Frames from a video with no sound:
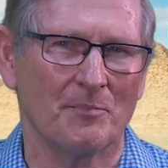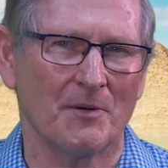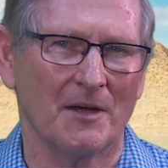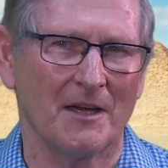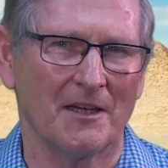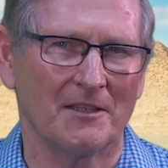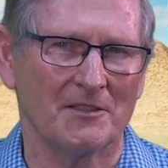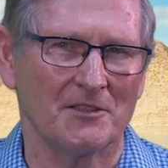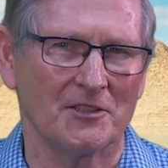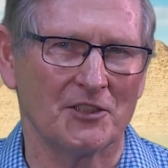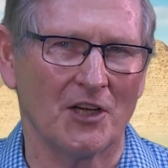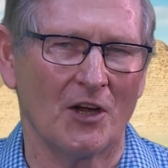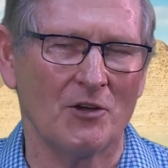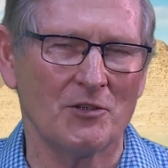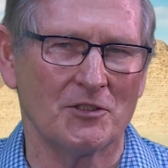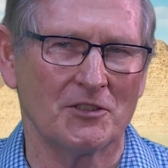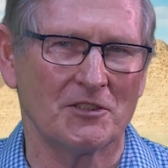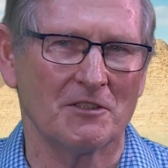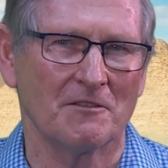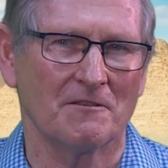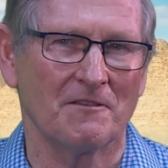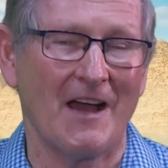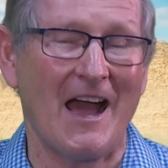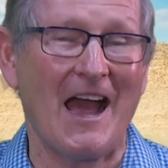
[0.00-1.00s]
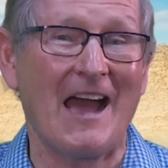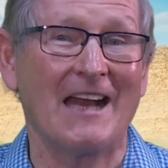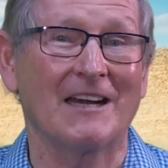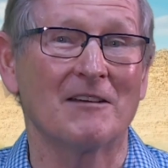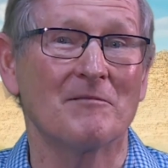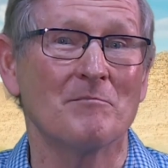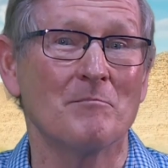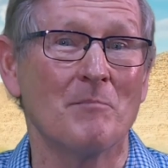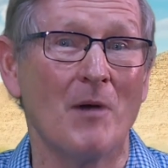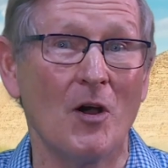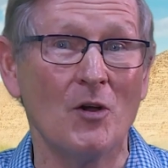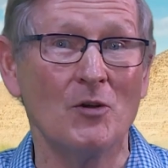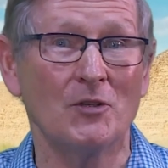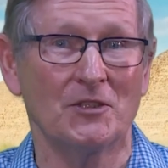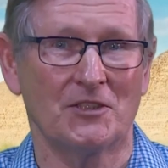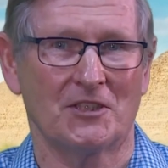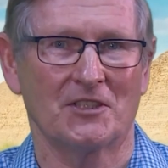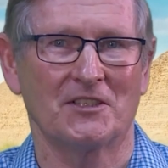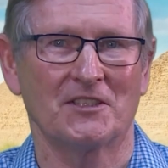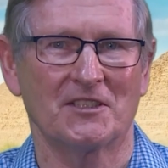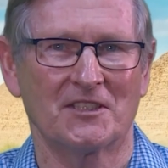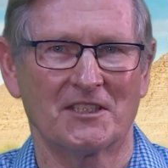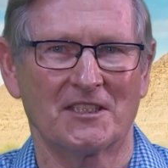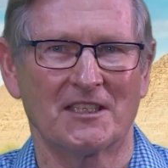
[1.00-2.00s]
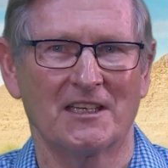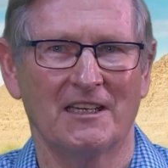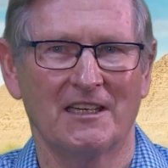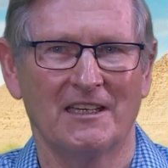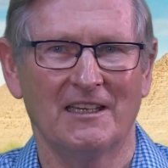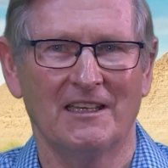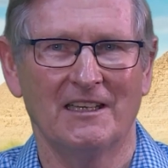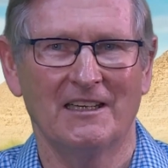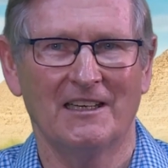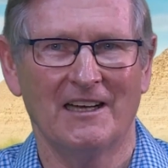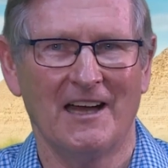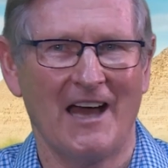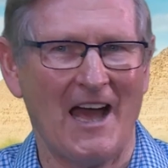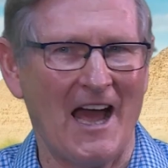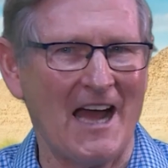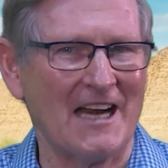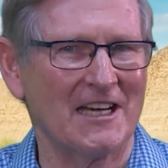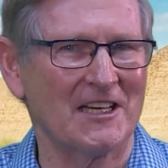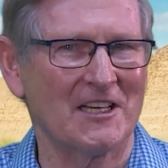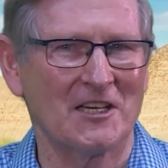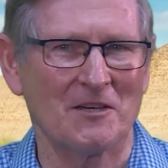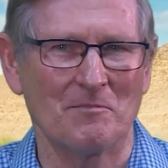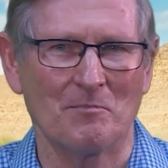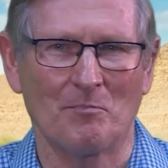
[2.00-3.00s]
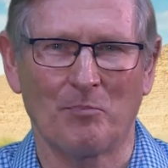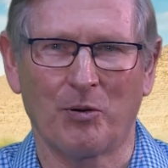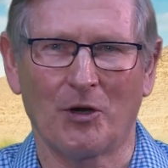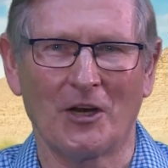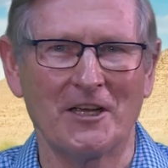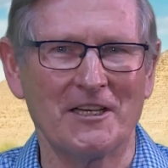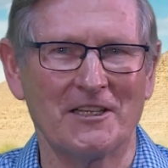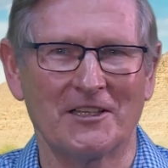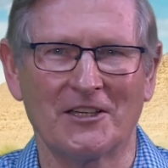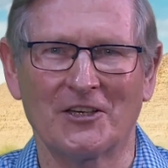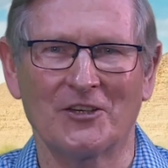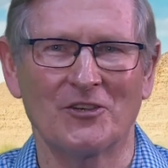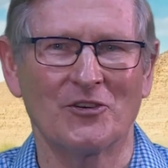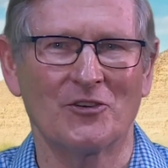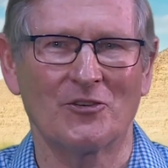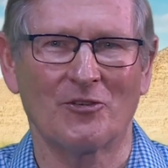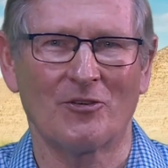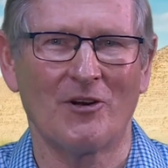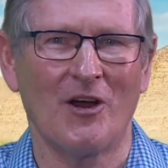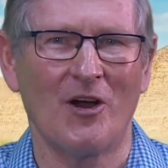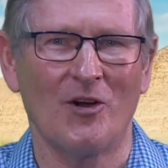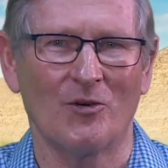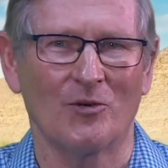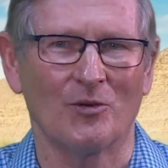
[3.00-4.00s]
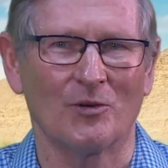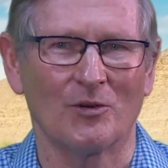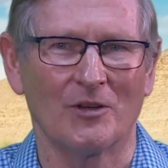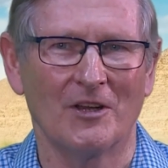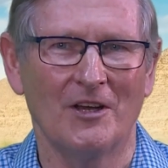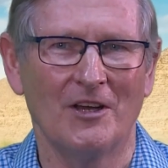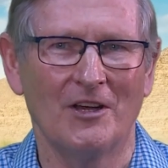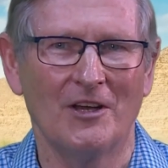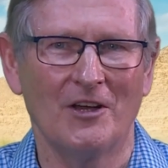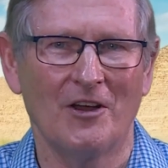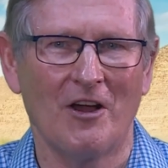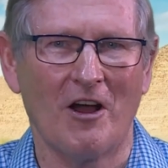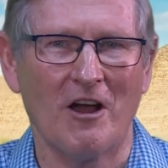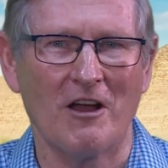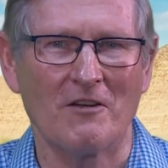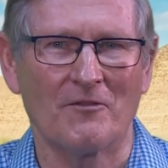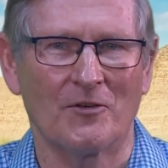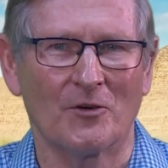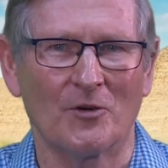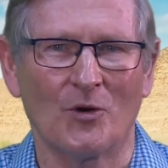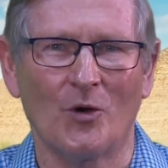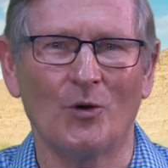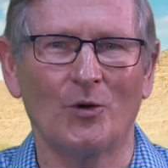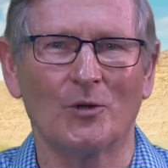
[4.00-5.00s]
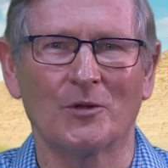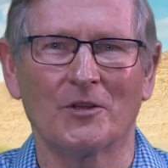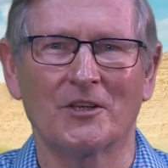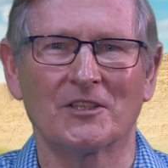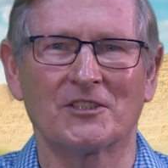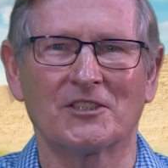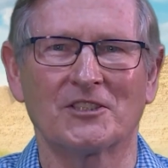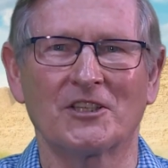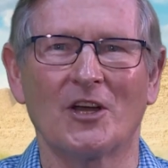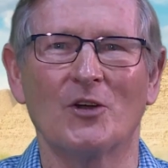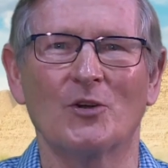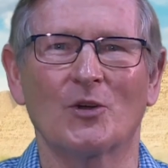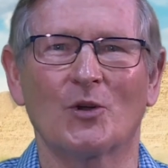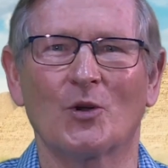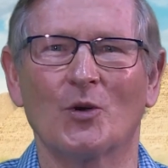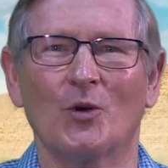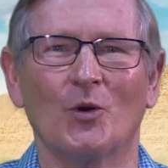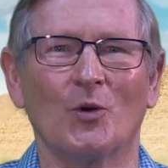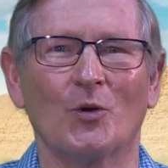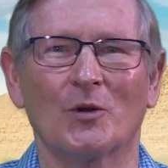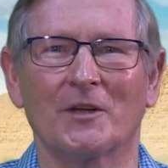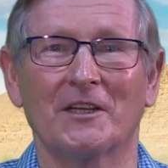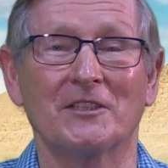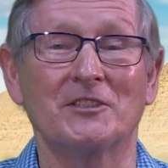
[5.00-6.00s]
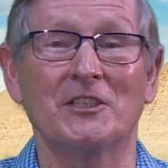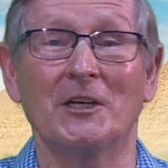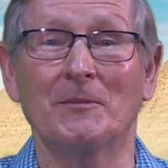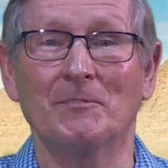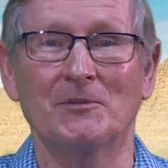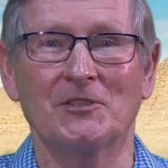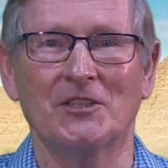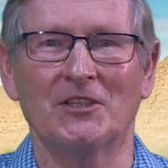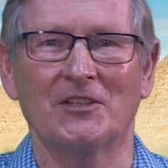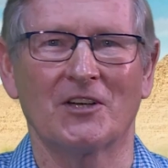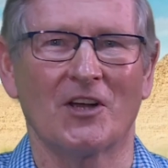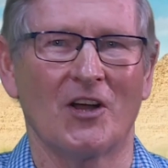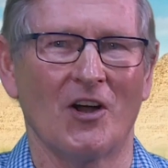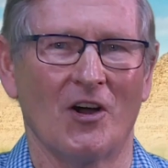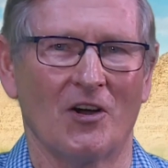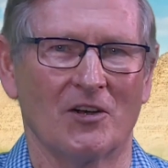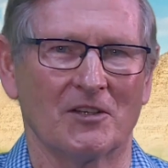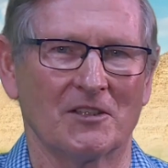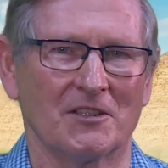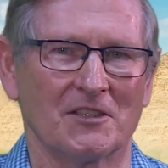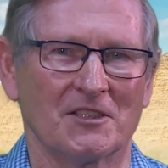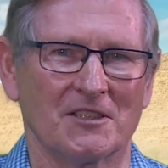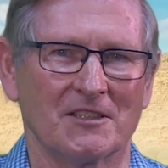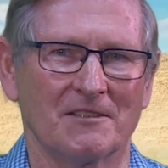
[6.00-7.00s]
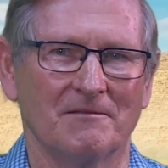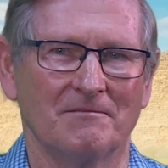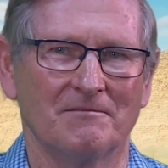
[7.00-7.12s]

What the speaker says: and Joseph, and Moses had complete control over all the so-called Egyptian gods.